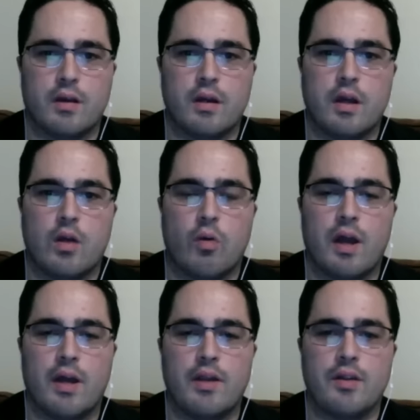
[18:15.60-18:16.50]
Well,
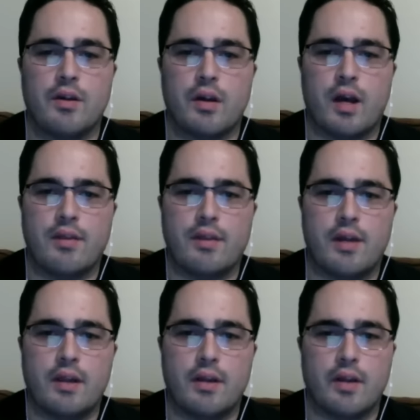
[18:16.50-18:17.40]
another I, I
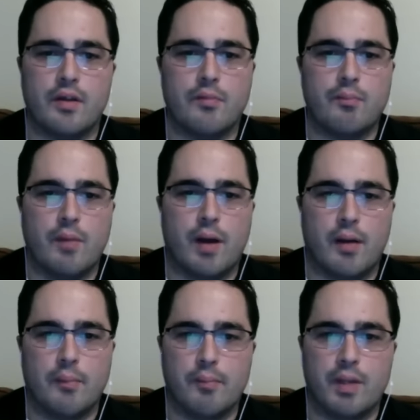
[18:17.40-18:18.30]
think another
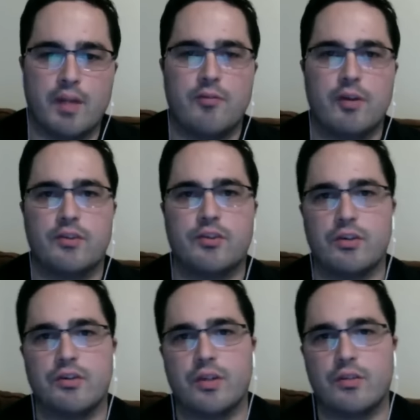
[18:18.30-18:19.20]
um, minifigure
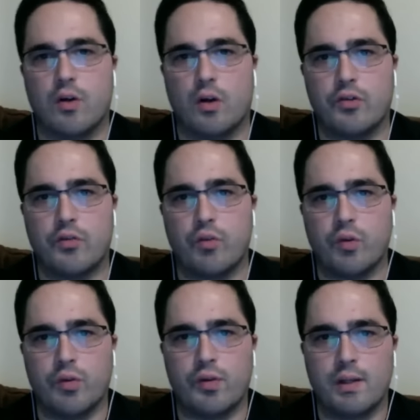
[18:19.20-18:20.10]
series that's also
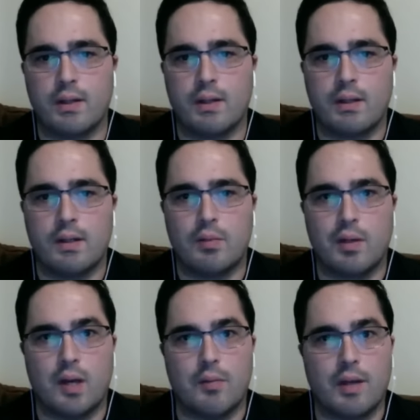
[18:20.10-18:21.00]
rumored to be
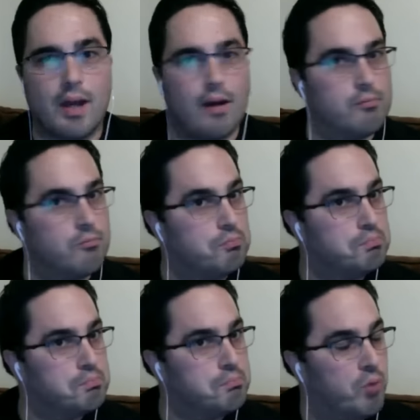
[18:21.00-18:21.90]
coming out
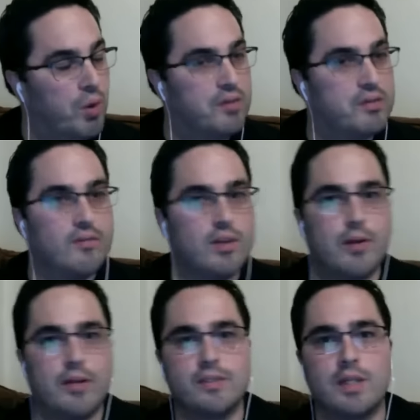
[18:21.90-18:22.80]
relatively
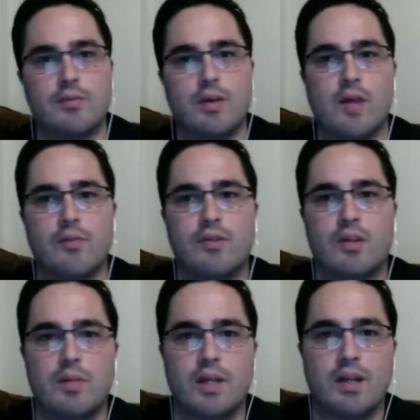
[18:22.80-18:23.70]
around the same time is
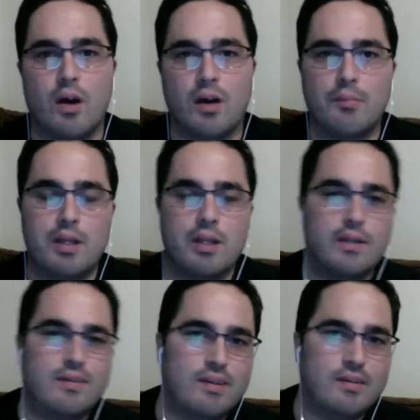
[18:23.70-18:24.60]
going to be a completely
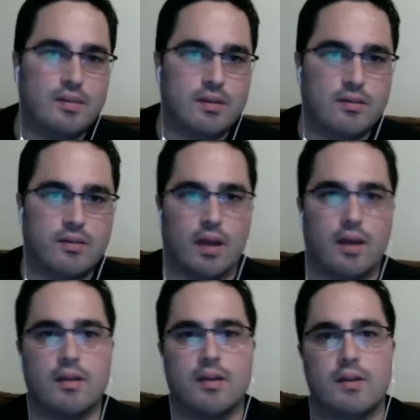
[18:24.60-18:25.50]
Disney set.